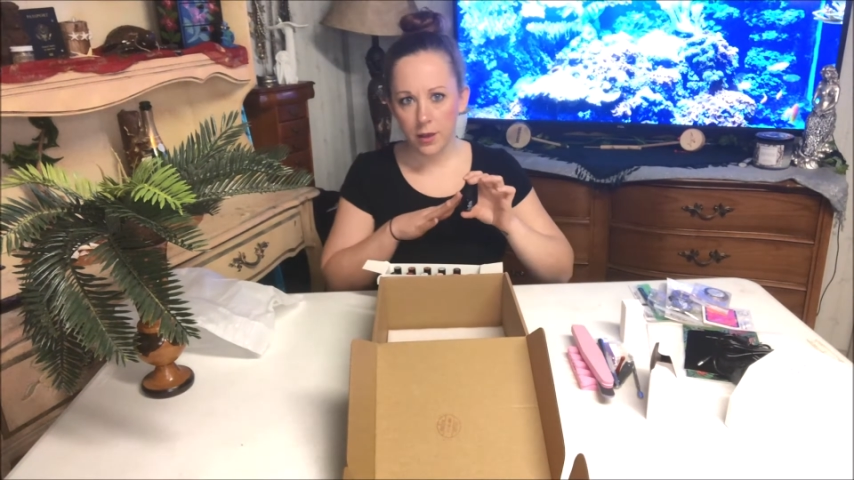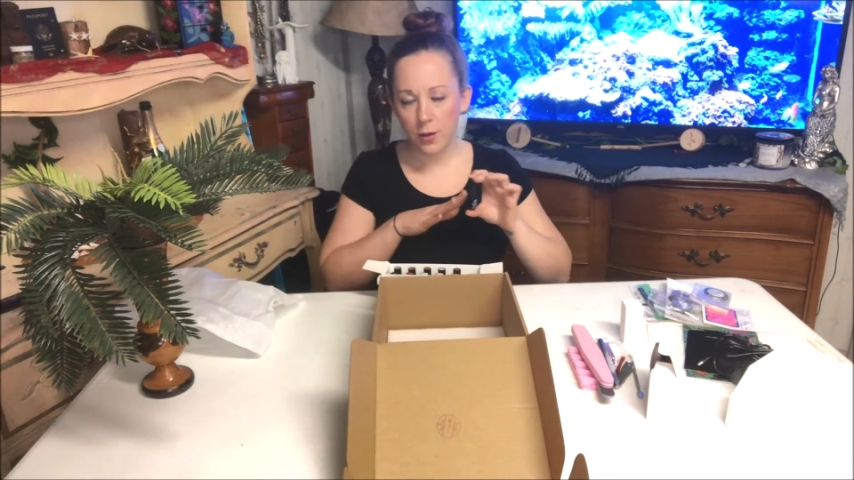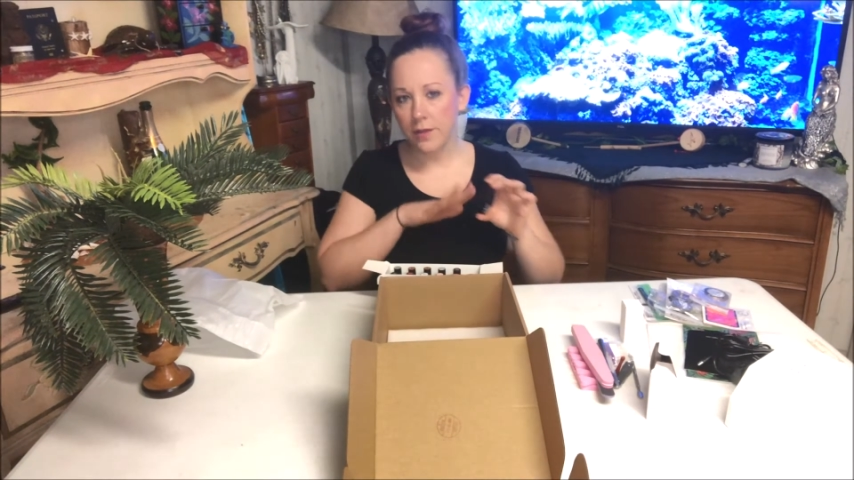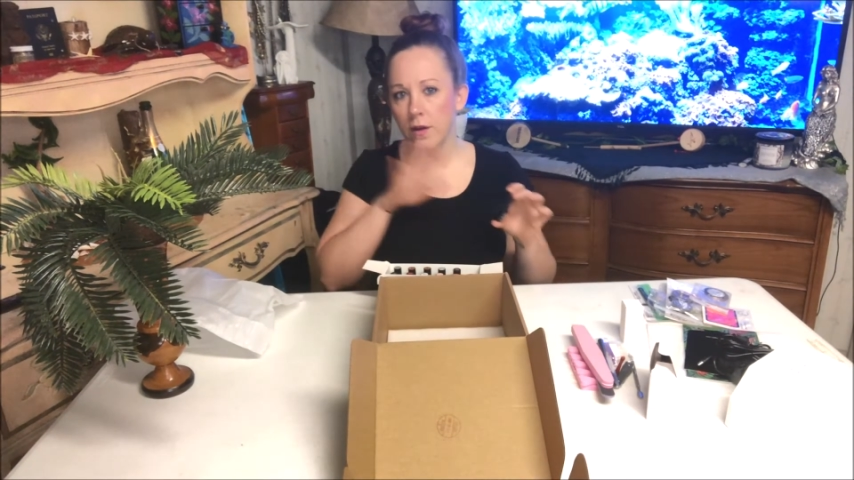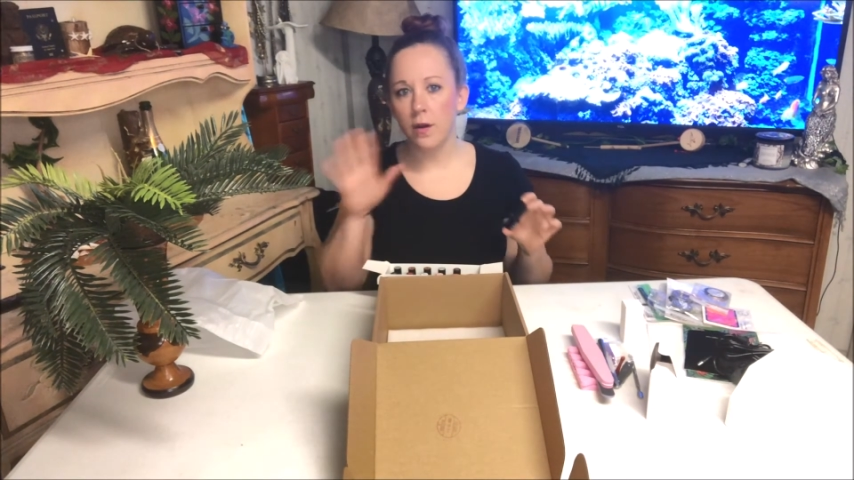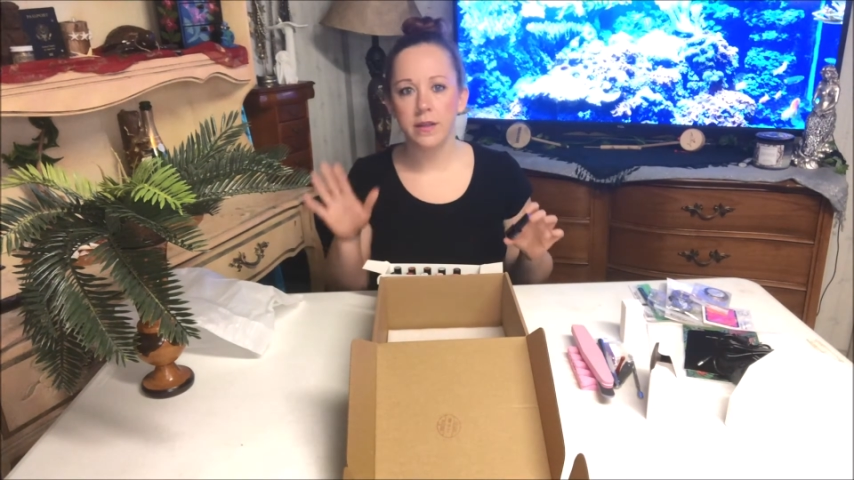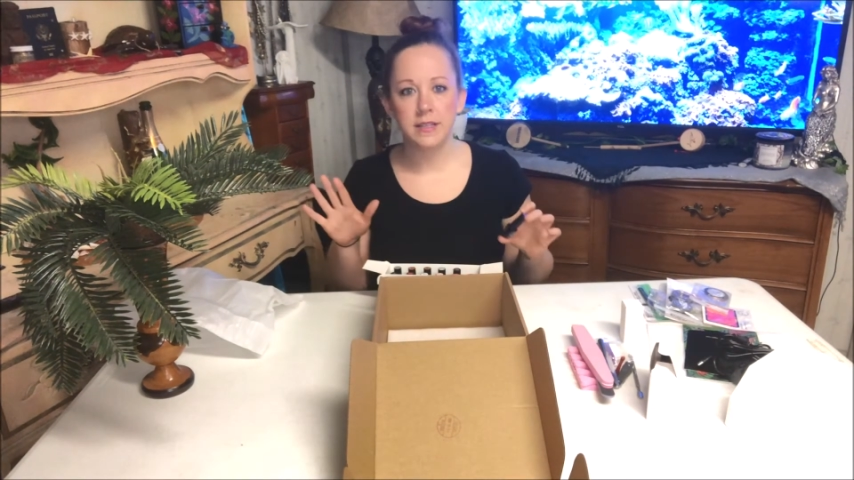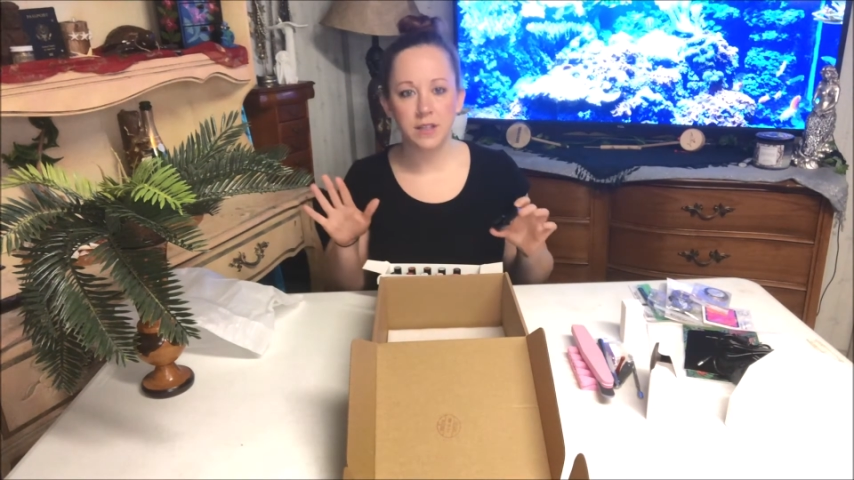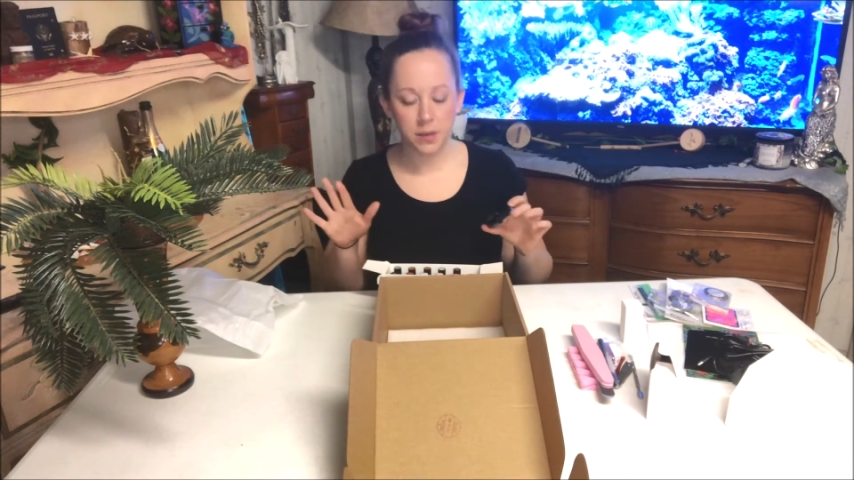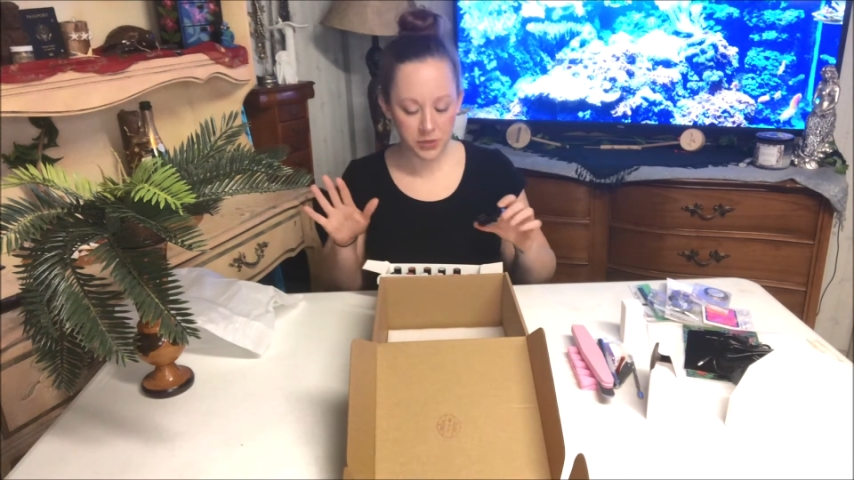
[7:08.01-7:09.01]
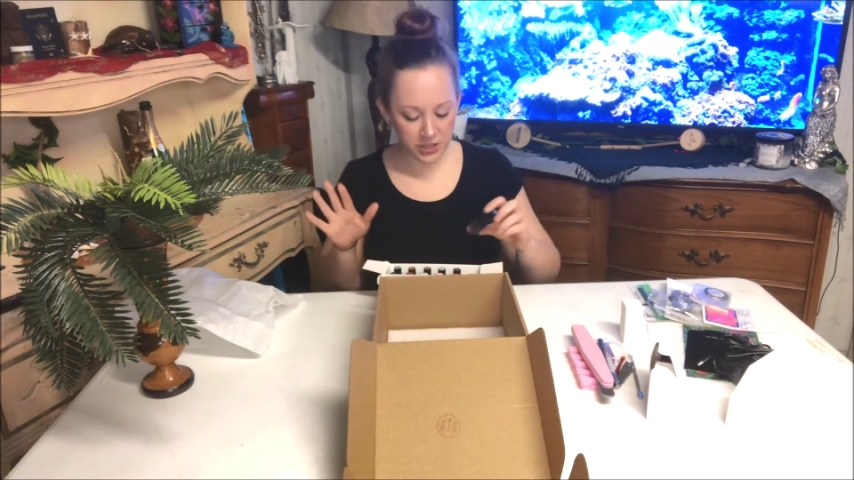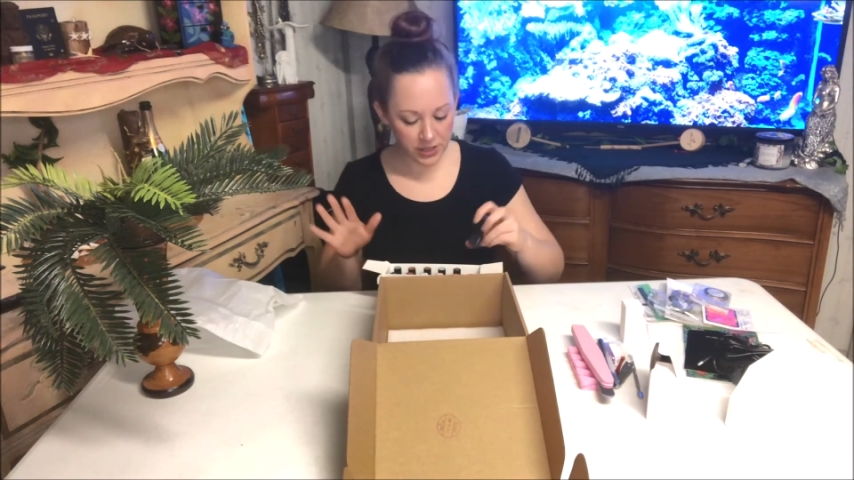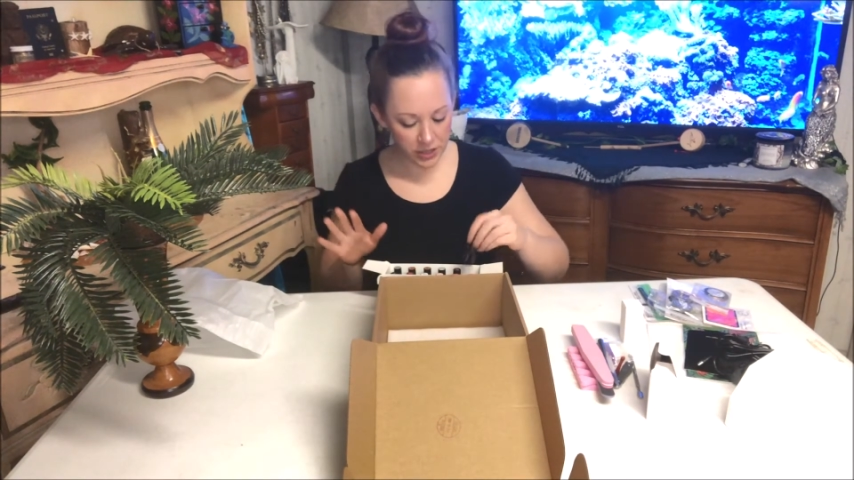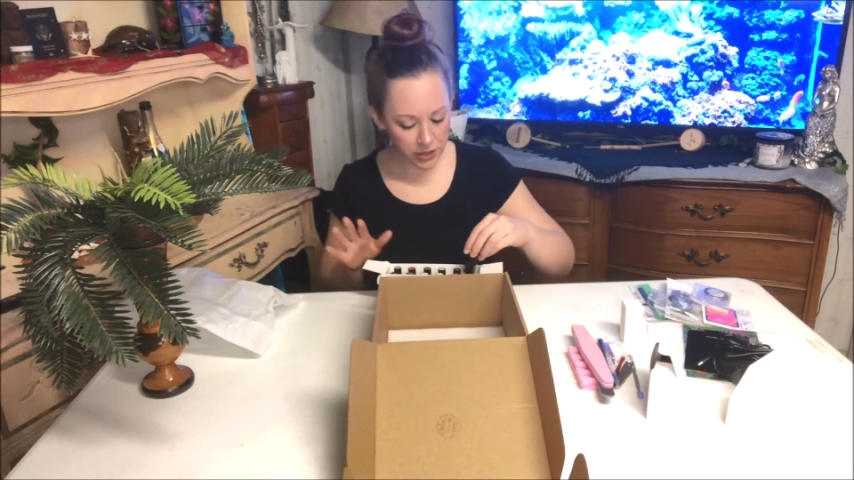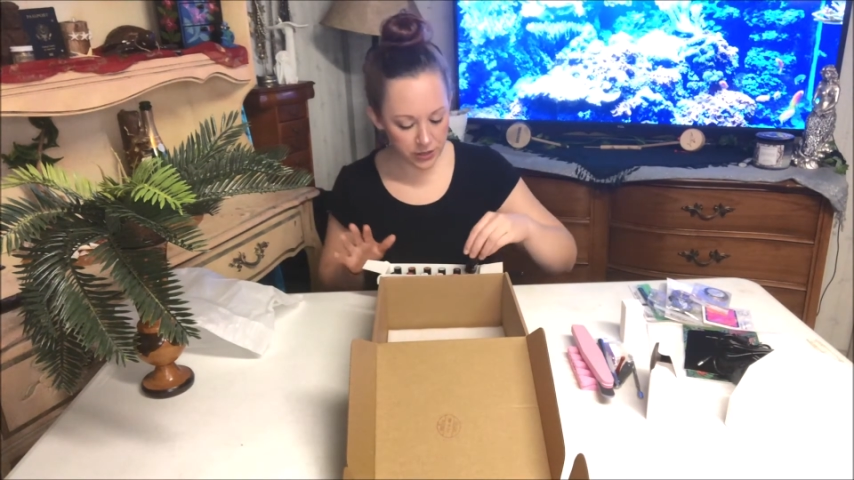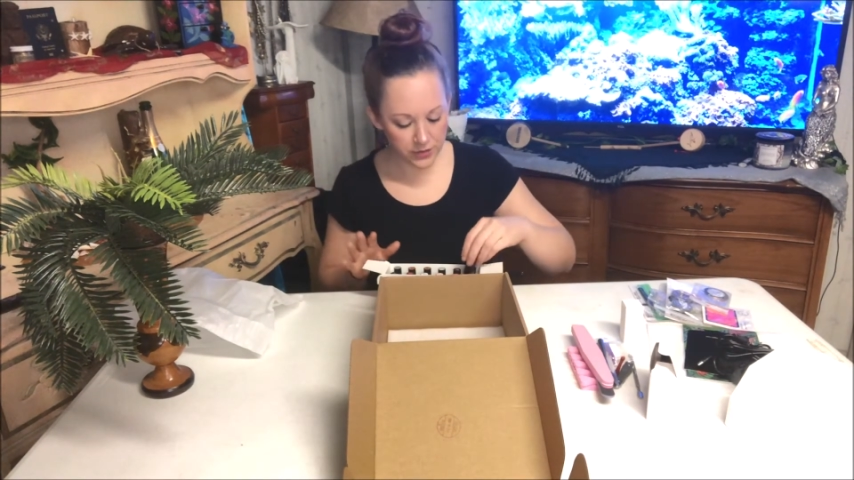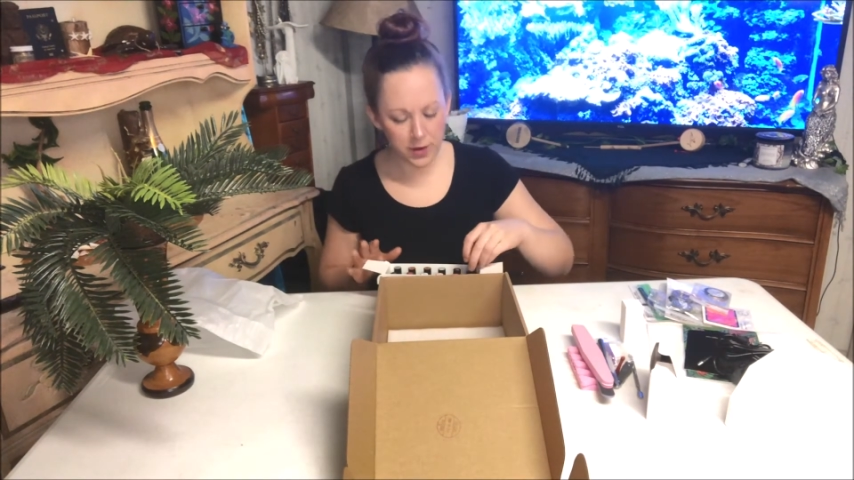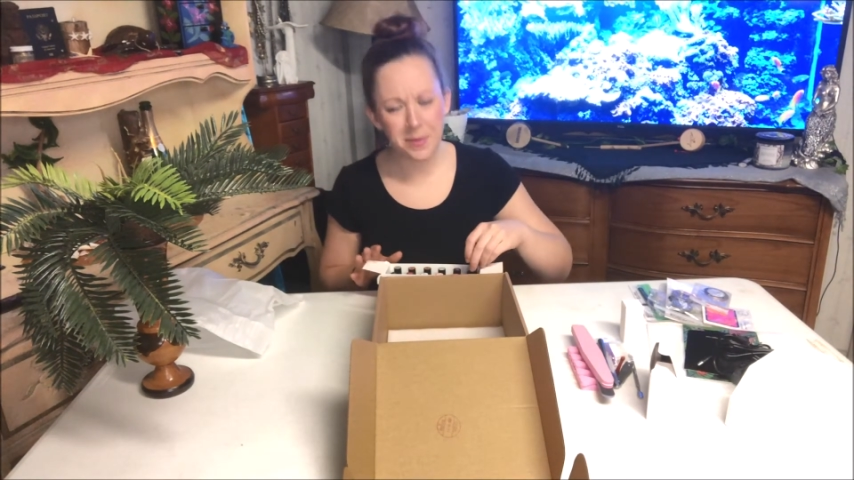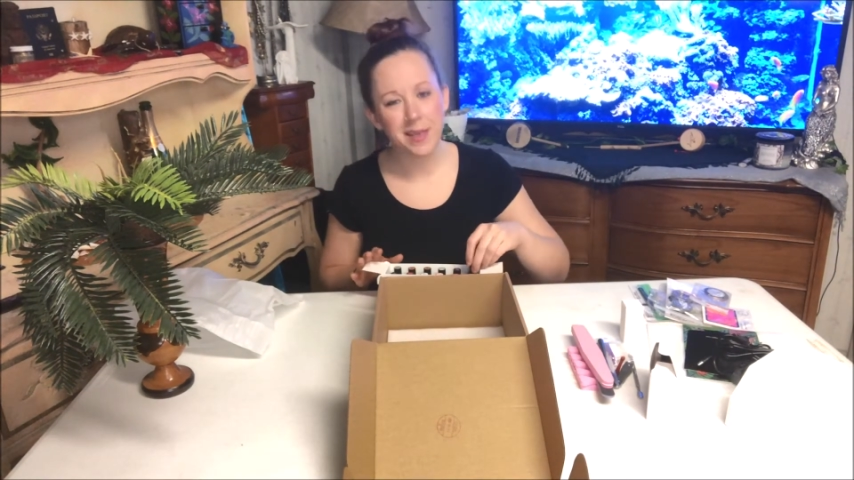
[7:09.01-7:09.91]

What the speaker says: you have all these options to choose from,